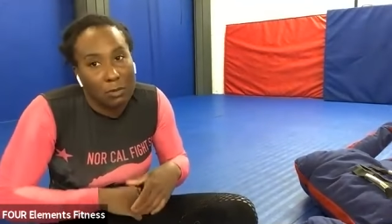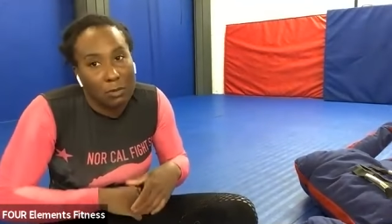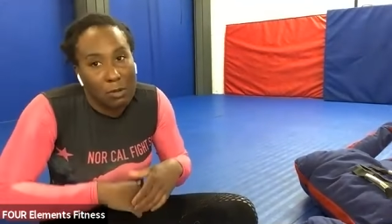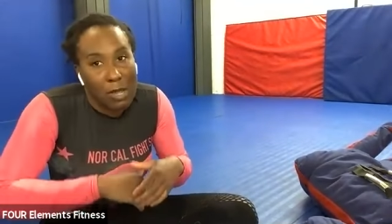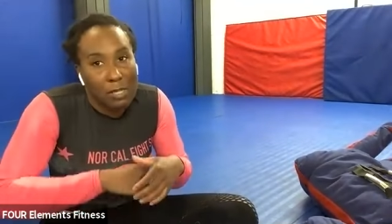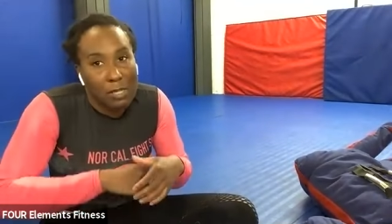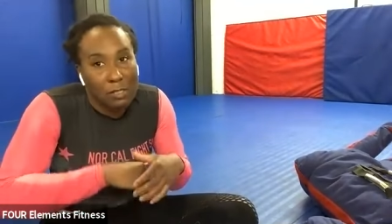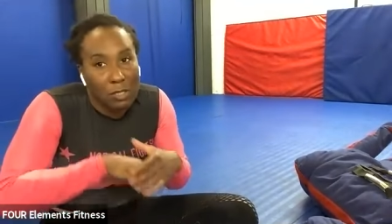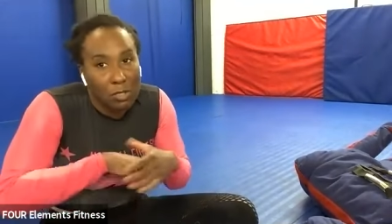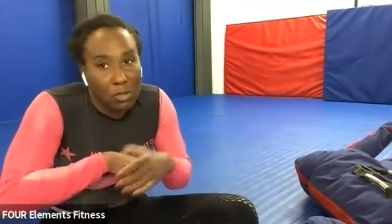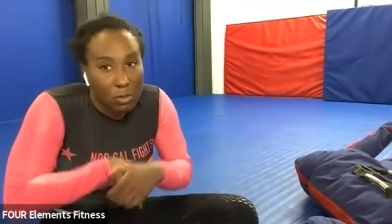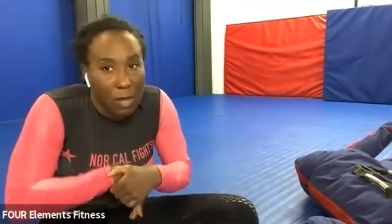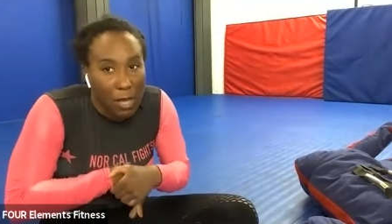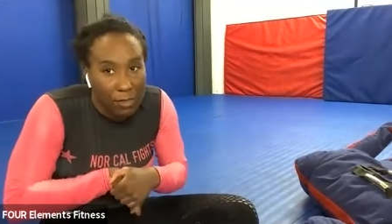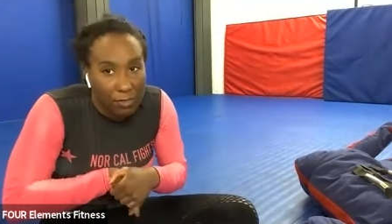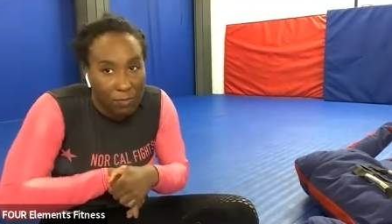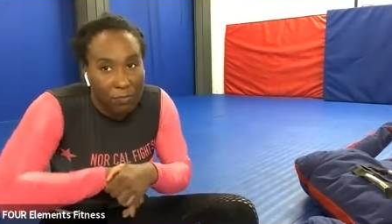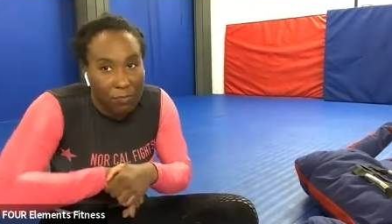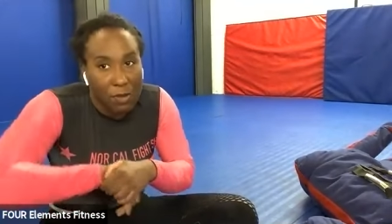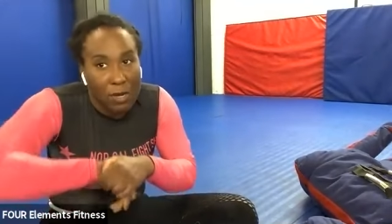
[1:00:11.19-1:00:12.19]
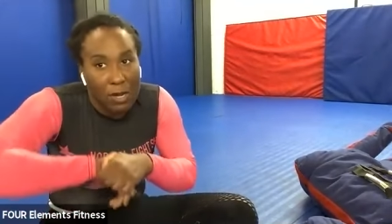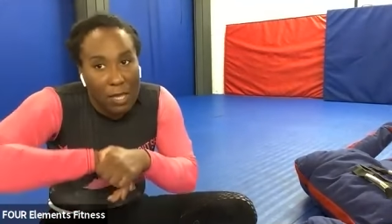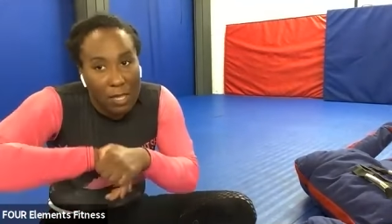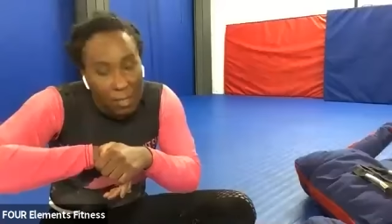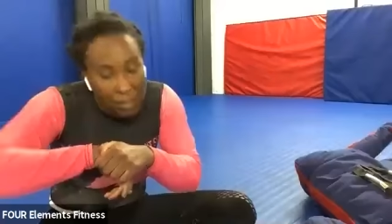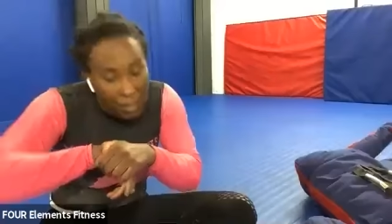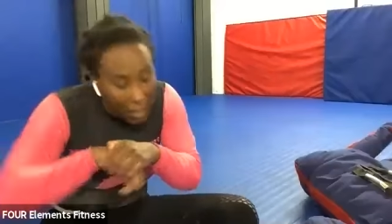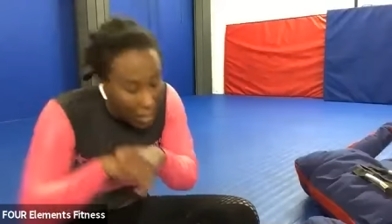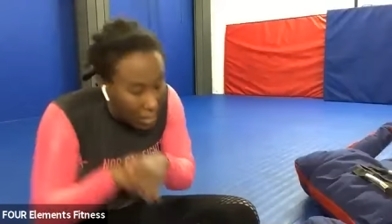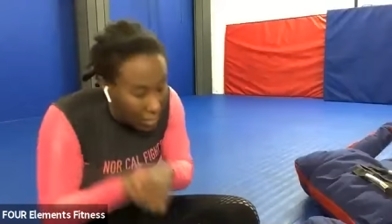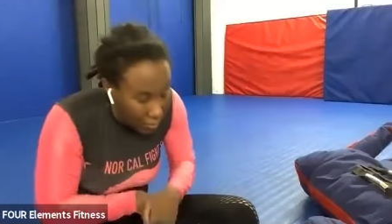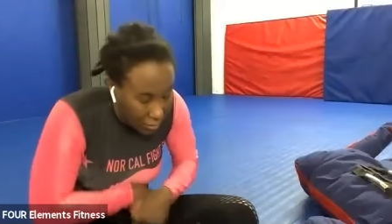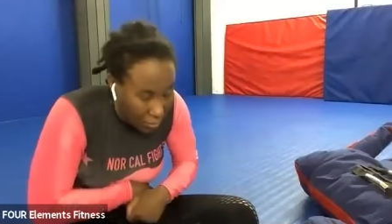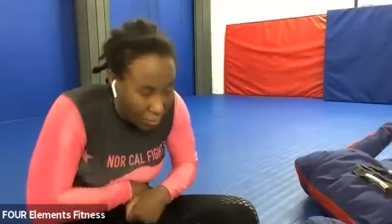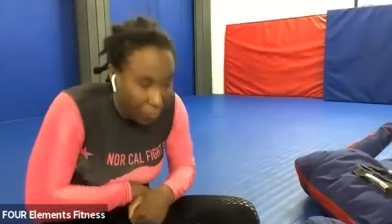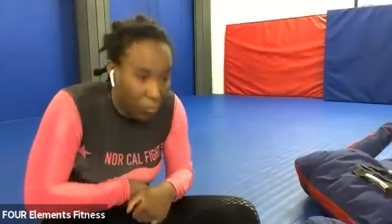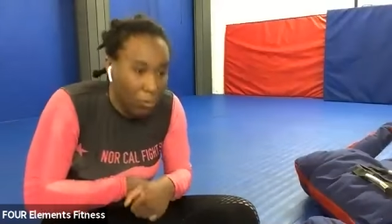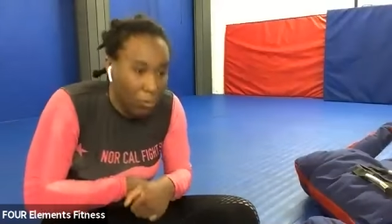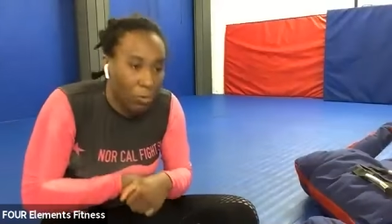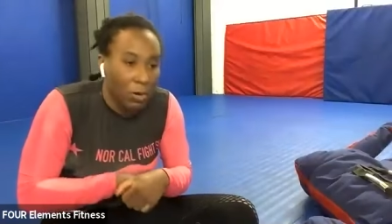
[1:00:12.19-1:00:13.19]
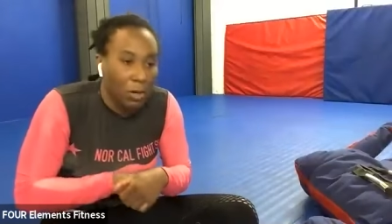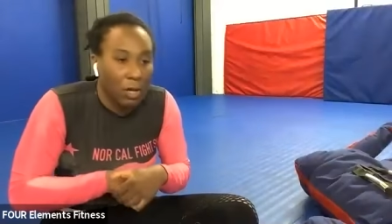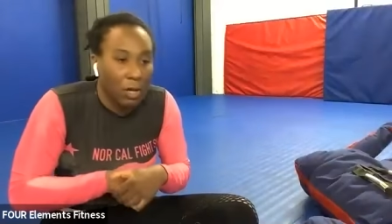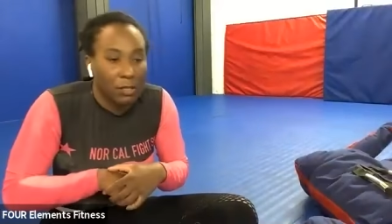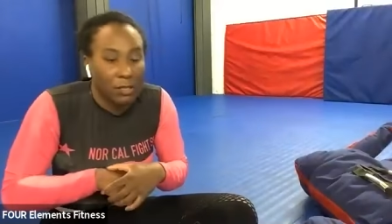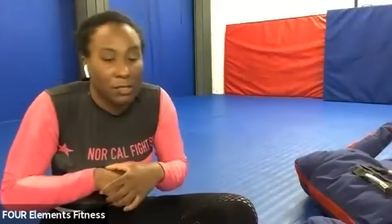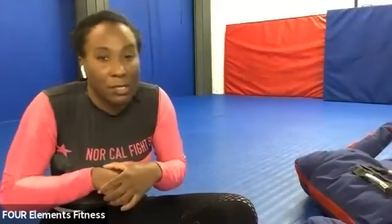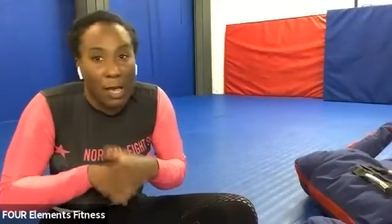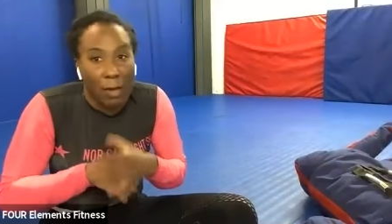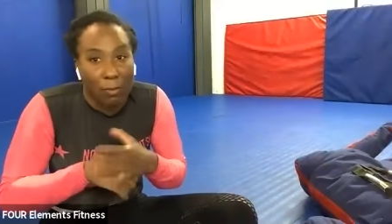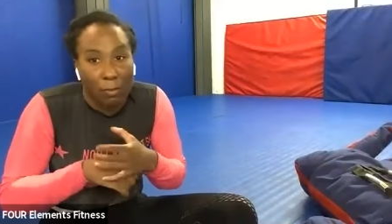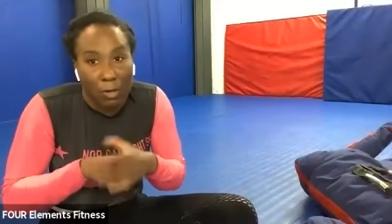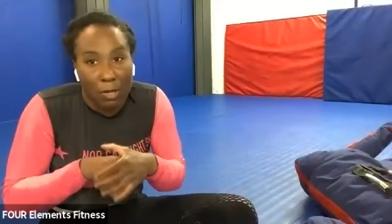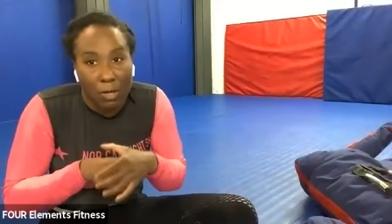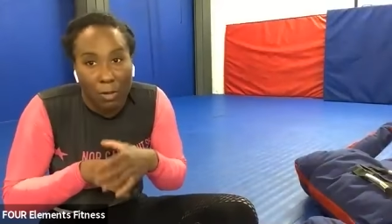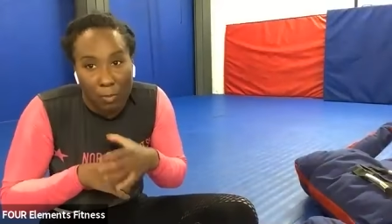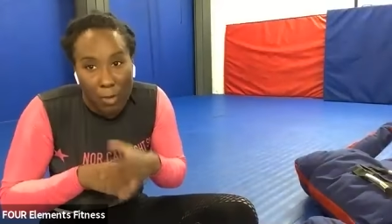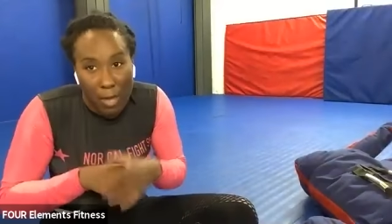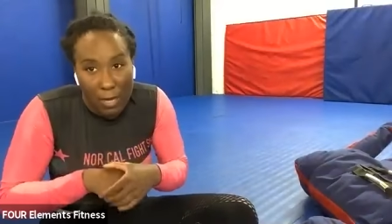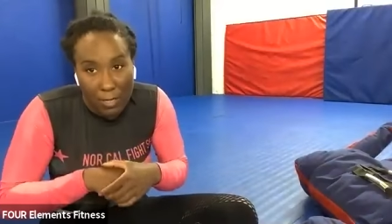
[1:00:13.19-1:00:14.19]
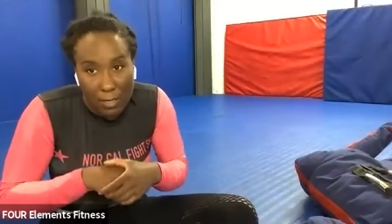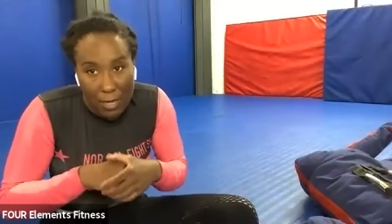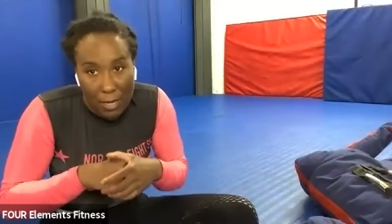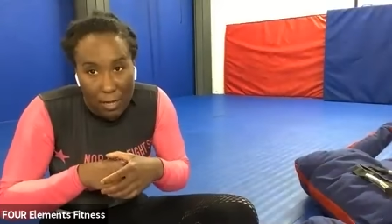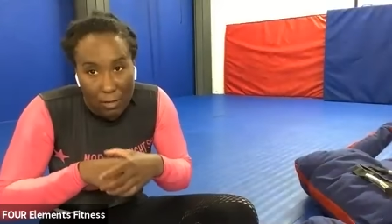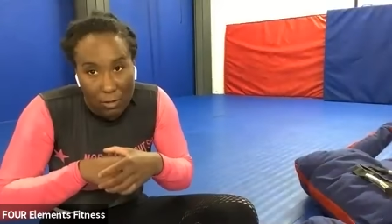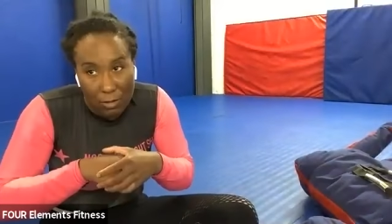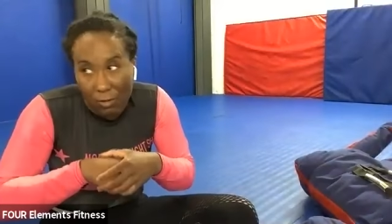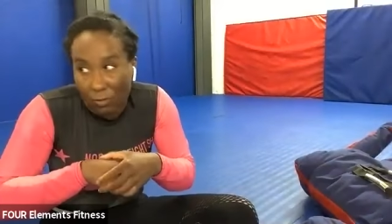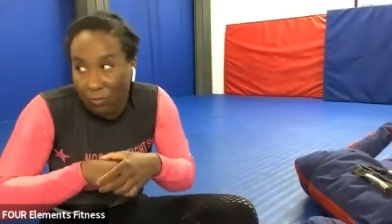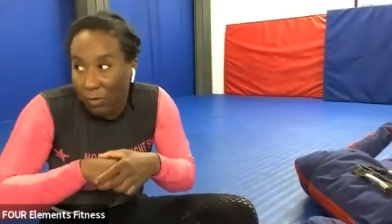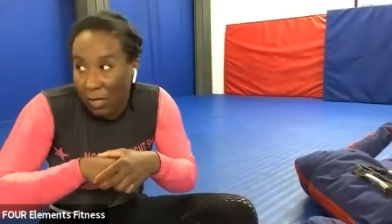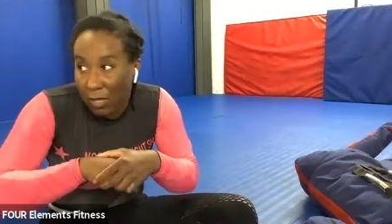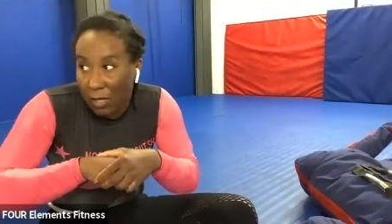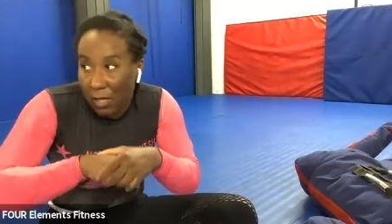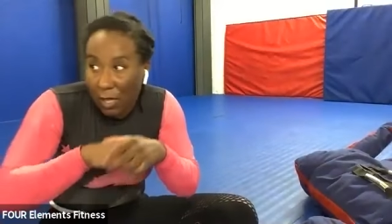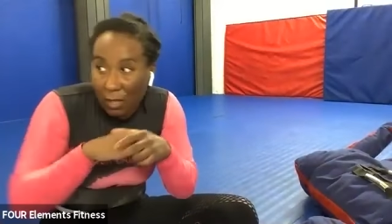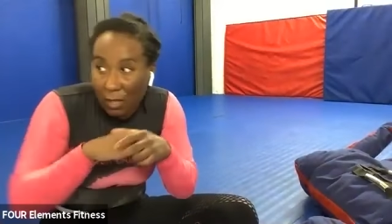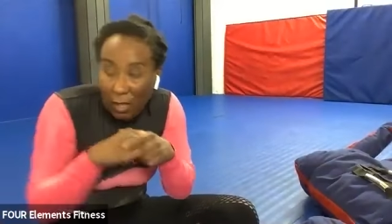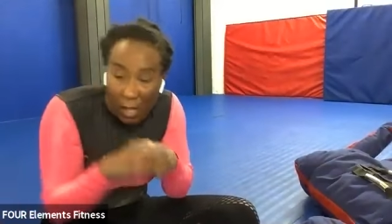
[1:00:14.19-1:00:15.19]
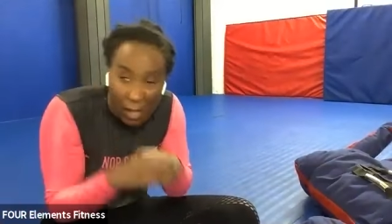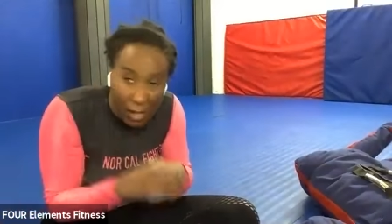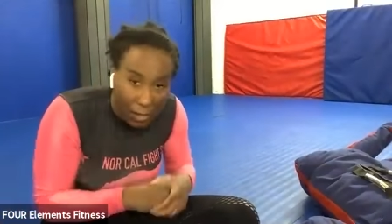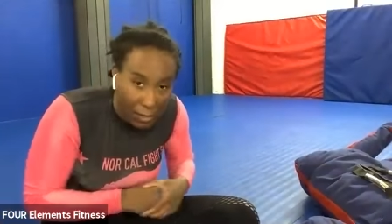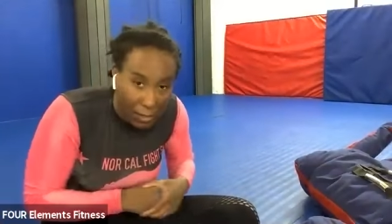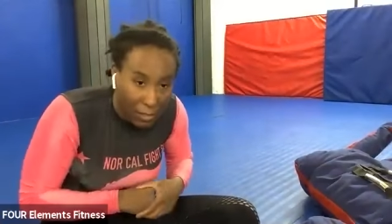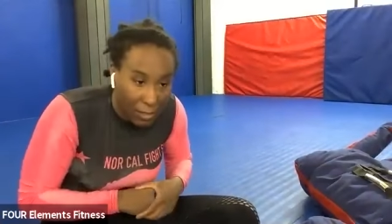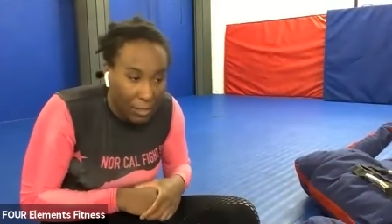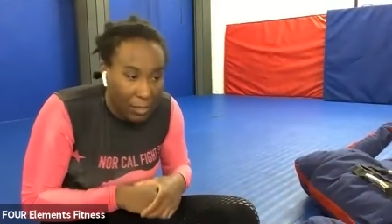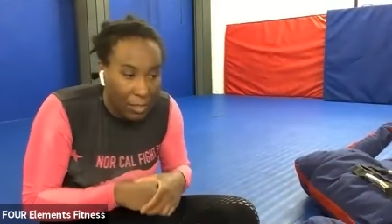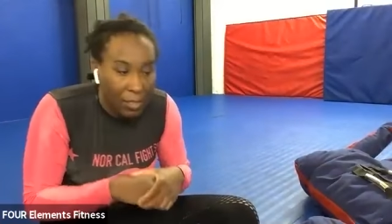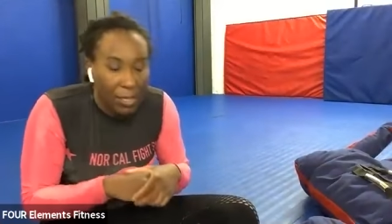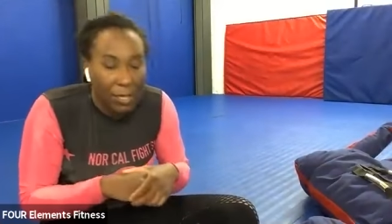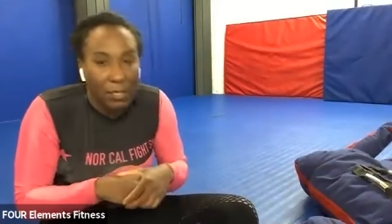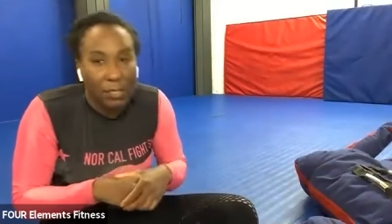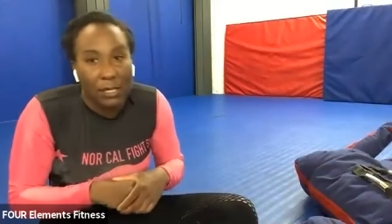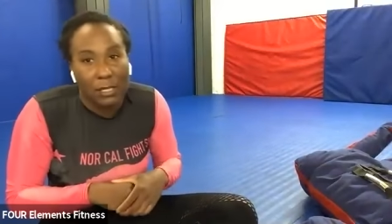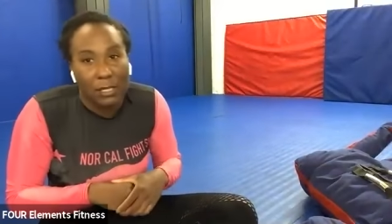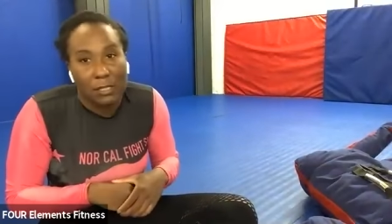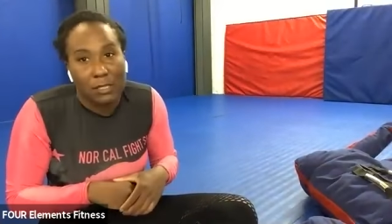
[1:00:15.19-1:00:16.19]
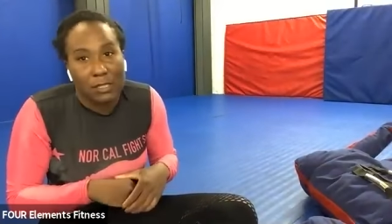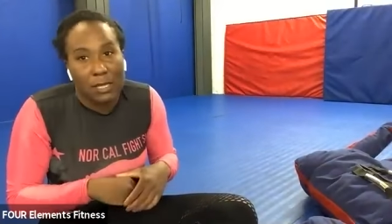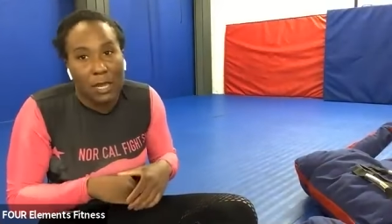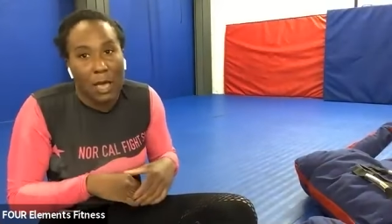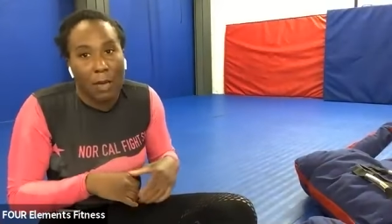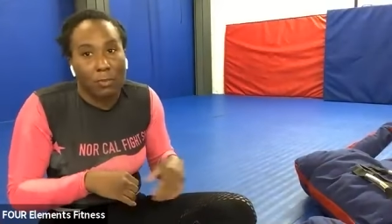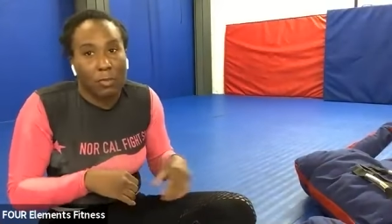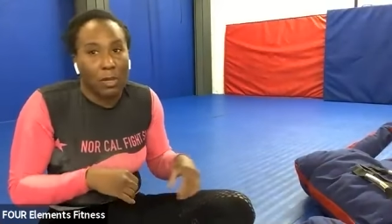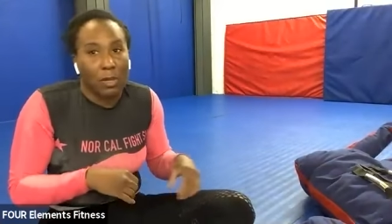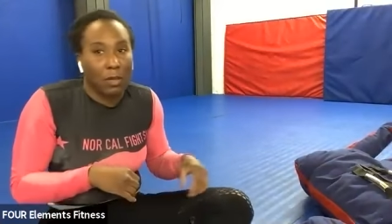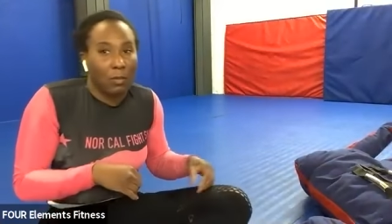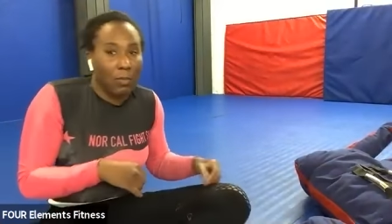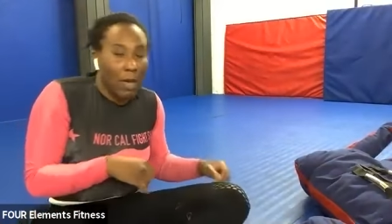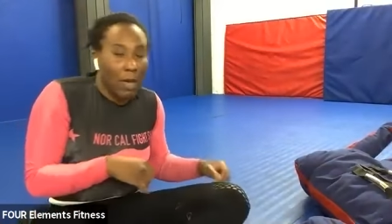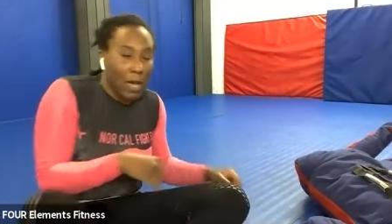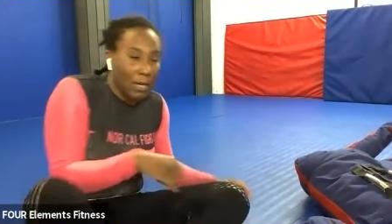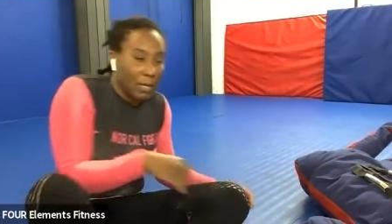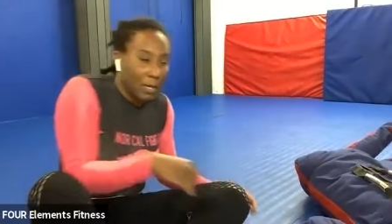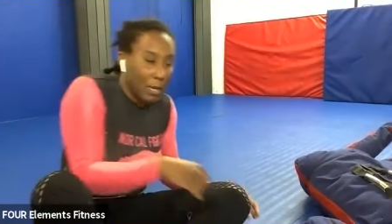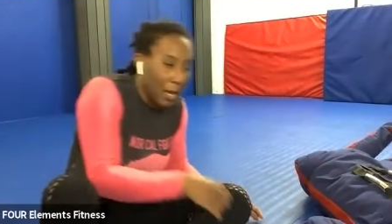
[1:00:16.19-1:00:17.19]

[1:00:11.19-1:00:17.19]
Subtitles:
right? So you got the front headlock and you want to work on snapping them back down, front headlock, and then snapping them back